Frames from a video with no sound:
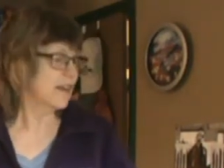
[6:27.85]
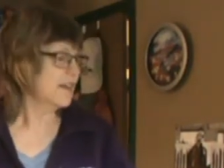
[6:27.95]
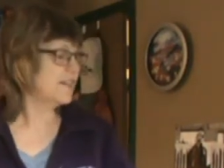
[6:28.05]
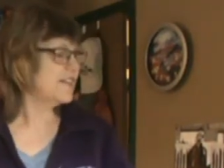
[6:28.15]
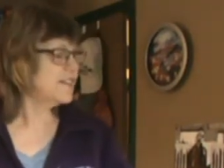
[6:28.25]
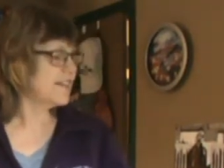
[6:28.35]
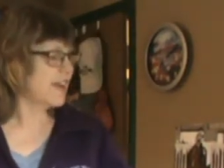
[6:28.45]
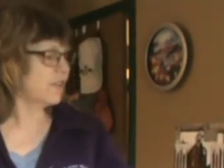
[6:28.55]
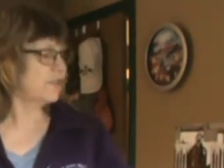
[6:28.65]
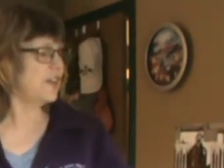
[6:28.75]
DC
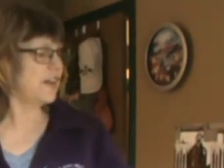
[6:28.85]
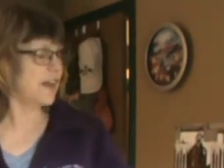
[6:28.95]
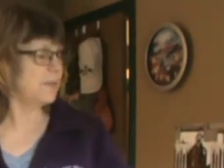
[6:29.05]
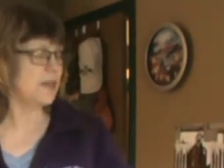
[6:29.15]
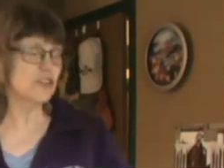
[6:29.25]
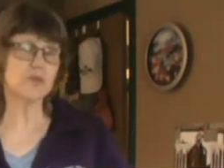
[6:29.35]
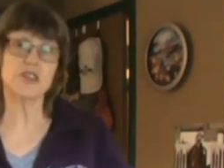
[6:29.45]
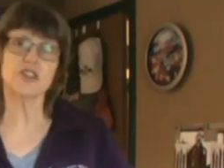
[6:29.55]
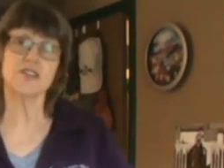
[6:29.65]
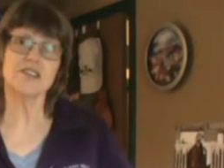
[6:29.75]
al fine means
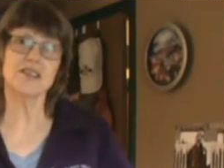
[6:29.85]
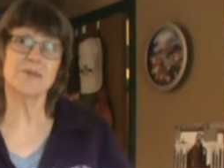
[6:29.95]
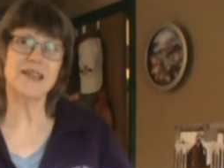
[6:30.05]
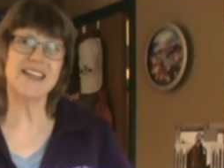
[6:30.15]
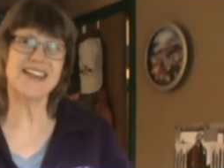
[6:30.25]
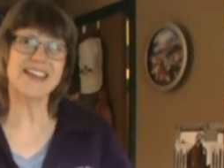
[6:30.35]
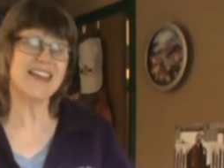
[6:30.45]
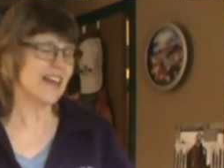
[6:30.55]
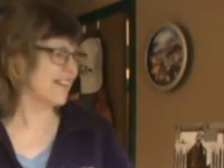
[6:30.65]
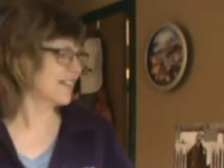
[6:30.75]
return to the beginning
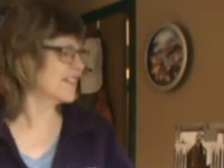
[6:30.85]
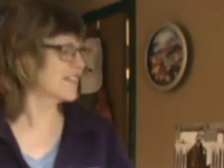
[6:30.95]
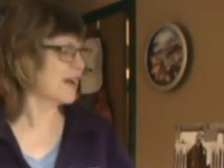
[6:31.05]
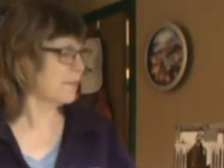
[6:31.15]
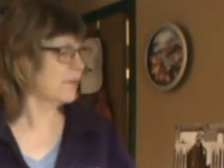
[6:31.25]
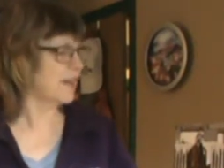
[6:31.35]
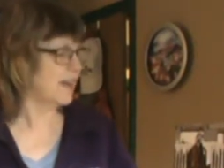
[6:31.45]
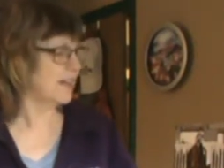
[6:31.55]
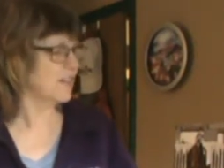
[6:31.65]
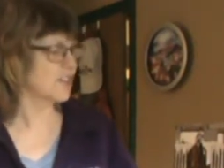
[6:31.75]
and then stop and
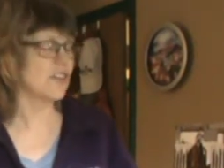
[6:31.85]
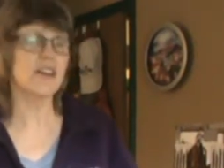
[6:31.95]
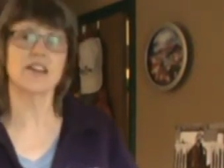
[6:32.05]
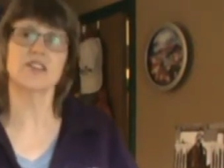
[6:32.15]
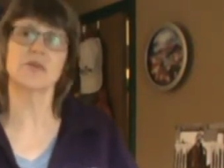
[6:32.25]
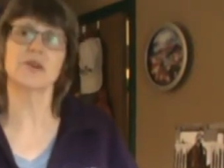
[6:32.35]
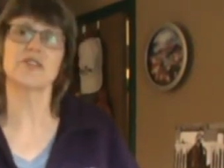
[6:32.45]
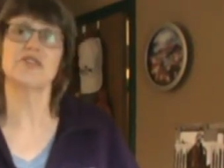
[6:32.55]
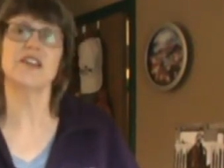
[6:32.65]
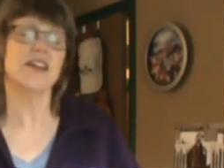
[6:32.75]
end the song at the word
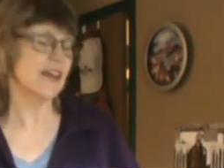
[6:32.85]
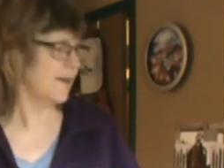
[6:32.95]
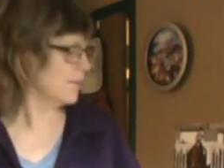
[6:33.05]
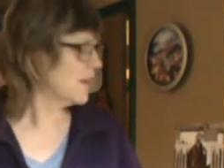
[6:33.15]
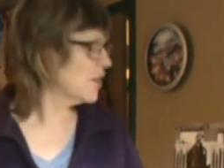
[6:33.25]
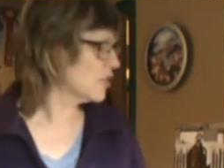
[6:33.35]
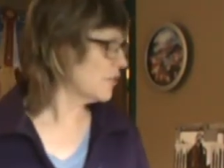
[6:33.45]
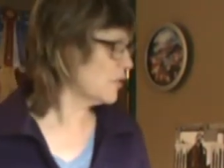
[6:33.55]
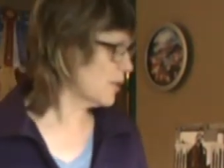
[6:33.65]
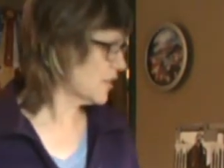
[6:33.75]
fine. So if
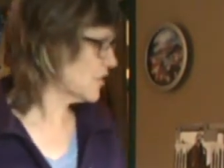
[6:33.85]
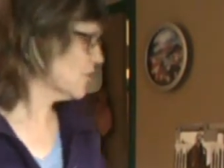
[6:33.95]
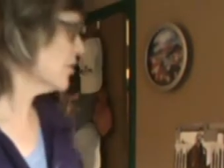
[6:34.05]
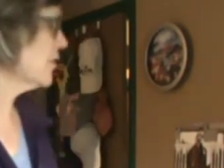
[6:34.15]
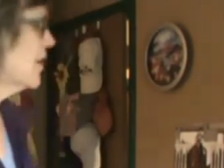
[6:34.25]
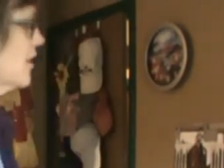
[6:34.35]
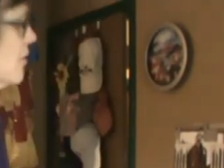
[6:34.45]
you want to circle that or